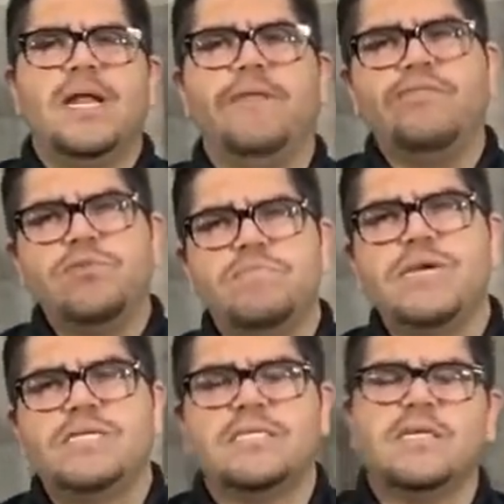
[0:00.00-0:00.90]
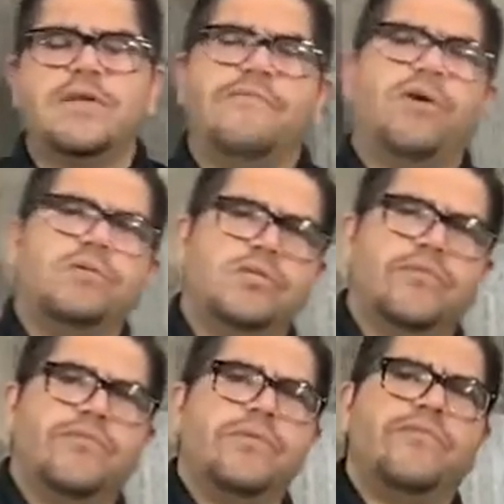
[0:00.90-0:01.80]
if you missed the devotional
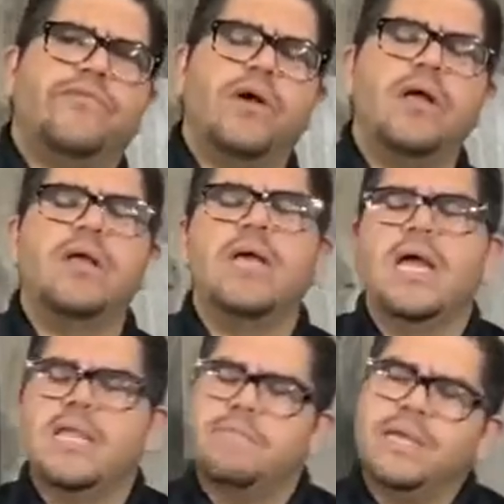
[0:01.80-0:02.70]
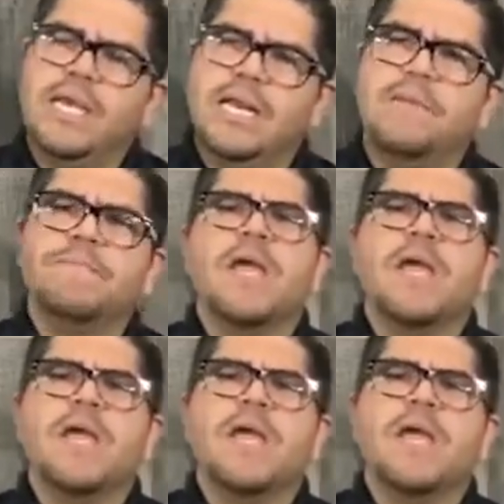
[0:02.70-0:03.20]
from the front in the beginning,